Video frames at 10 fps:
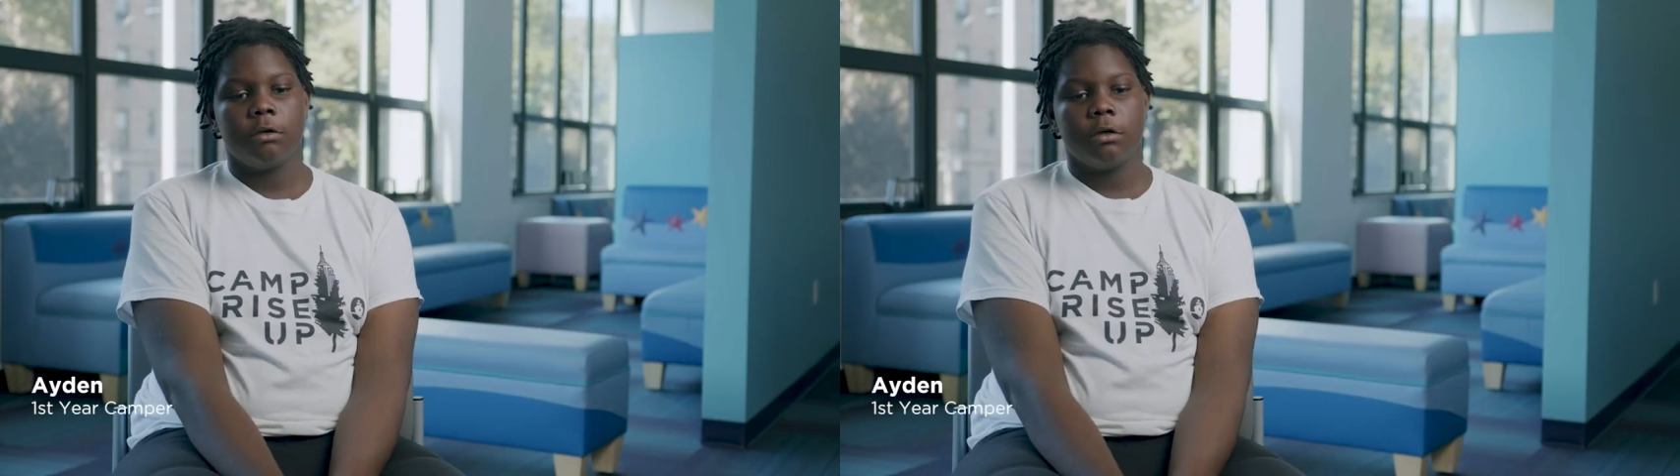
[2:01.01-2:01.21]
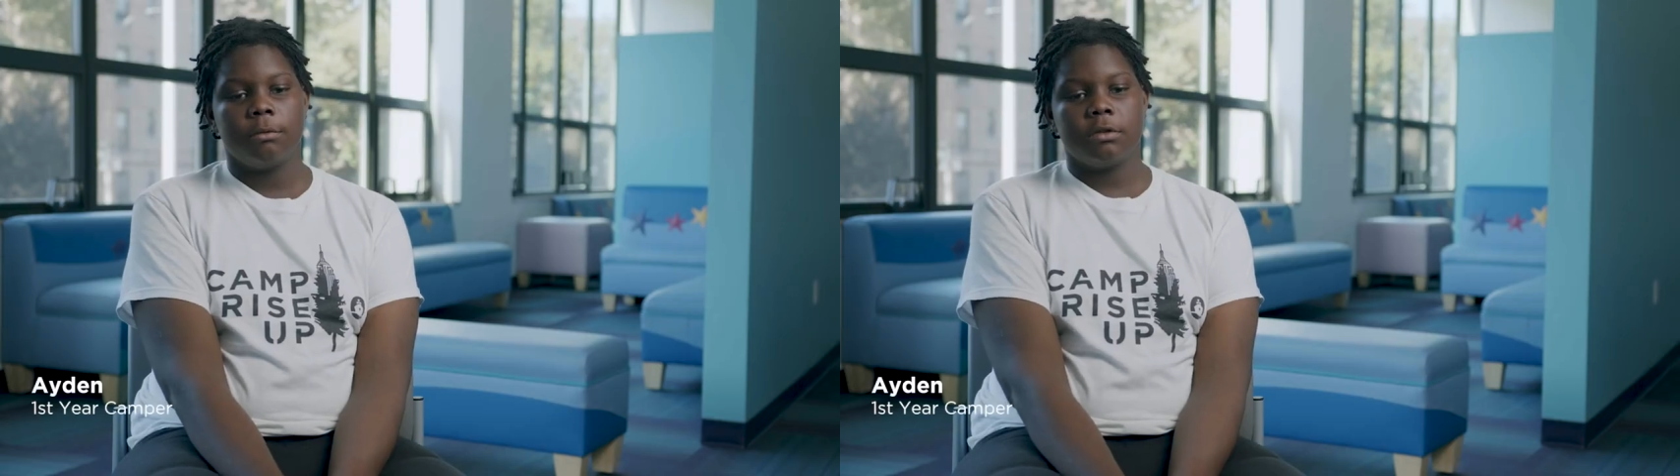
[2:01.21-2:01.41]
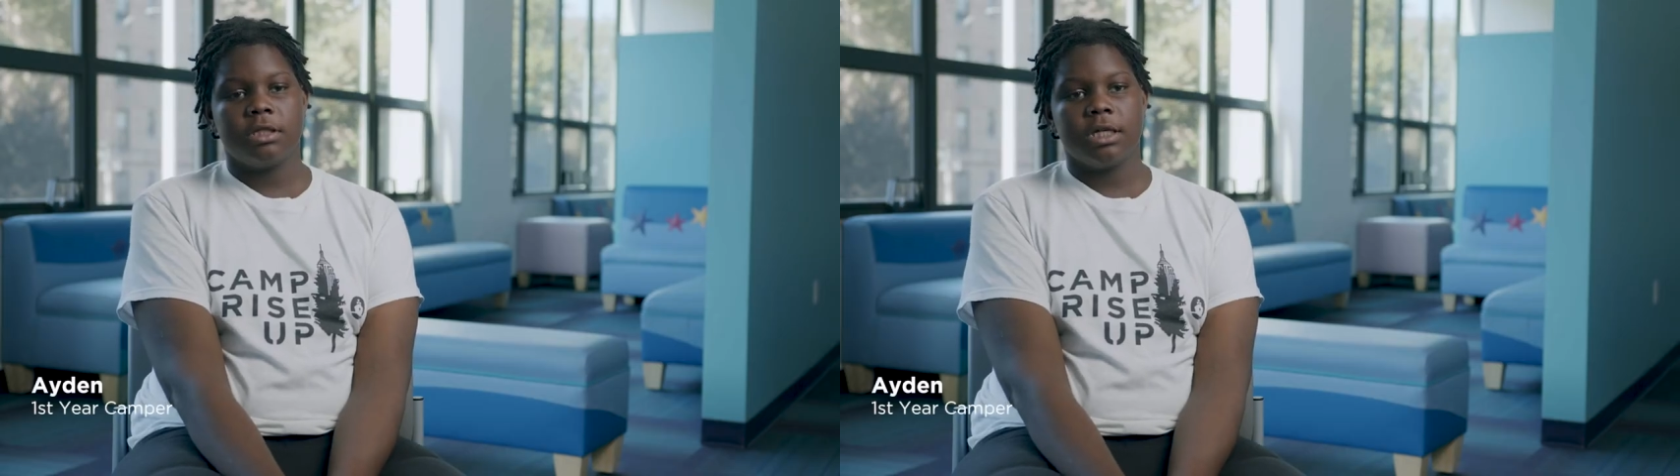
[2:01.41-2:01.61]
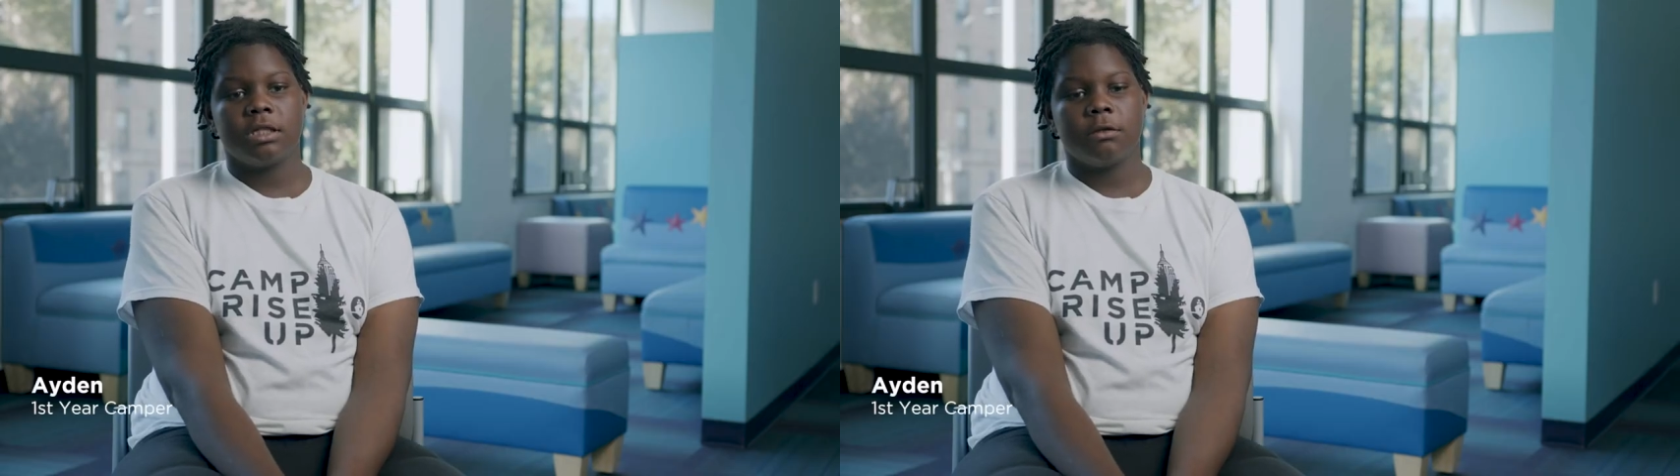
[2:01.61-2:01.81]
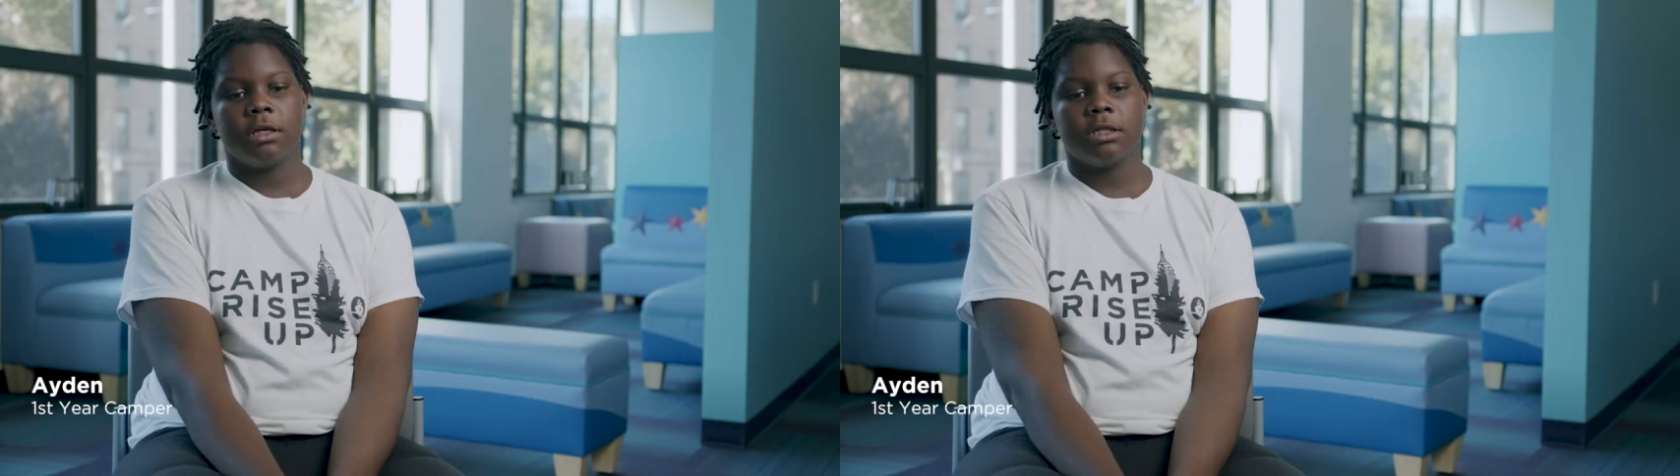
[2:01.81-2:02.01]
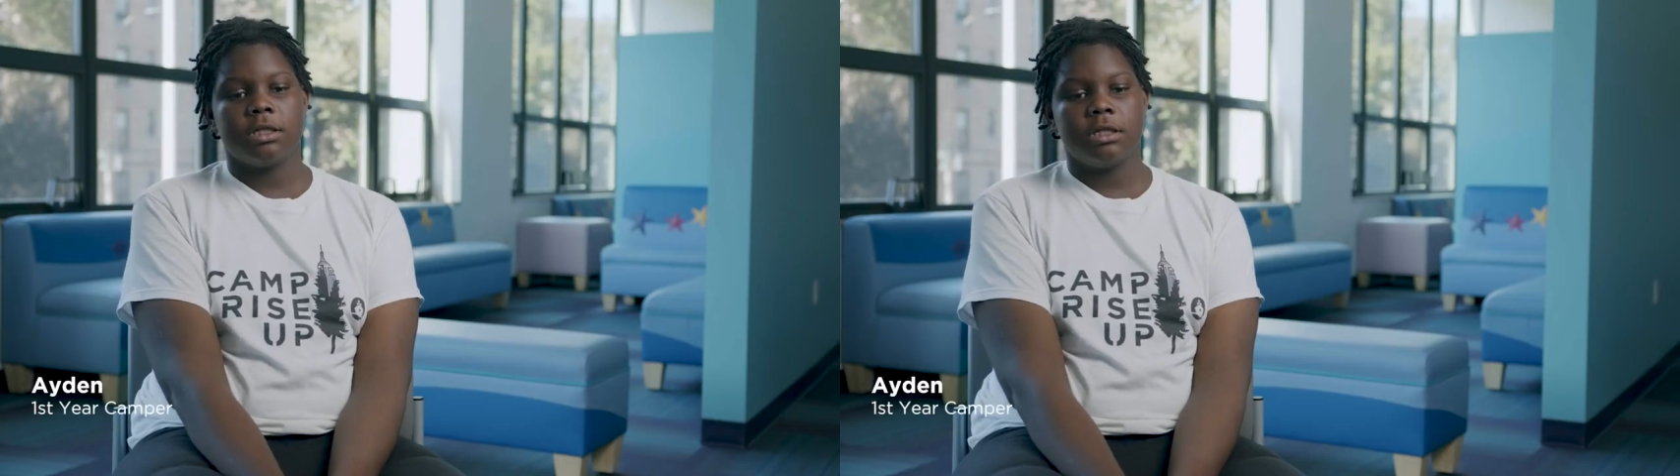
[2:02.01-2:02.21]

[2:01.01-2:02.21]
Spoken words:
protection against